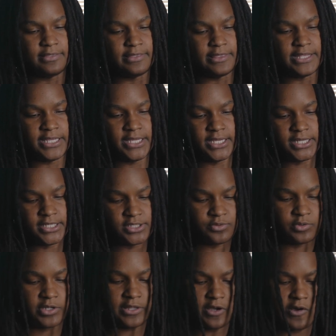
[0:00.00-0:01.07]
these
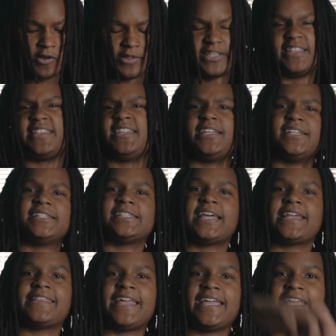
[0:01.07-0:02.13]
were the only things
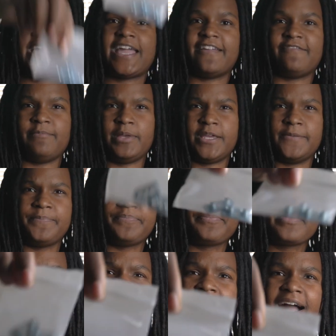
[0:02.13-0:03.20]
that they gave me.
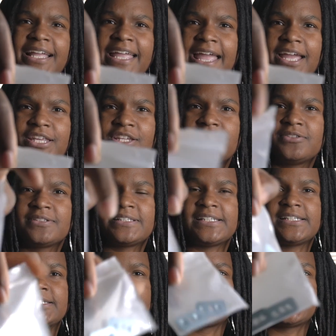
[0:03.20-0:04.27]
Can't use
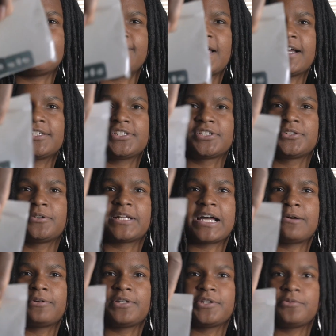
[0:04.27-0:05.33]
these. Not sure what
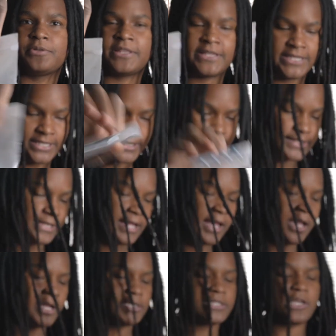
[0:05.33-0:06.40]
I would do with these.
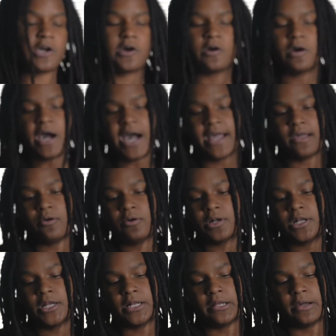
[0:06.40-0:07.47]
So I
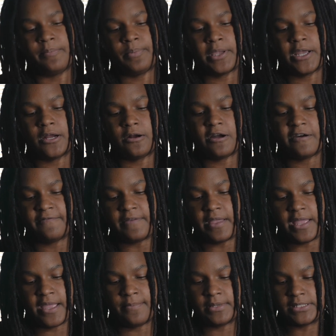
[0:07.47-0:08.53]
ordered a pair
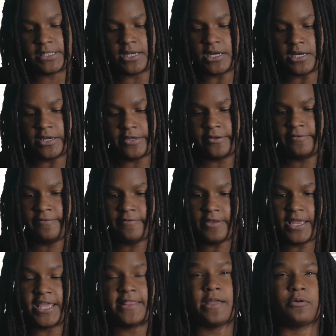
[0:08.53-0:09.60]
off Amazon,
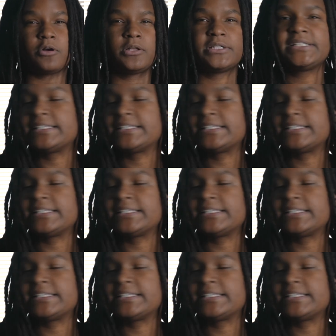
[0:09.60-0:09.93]
and they were only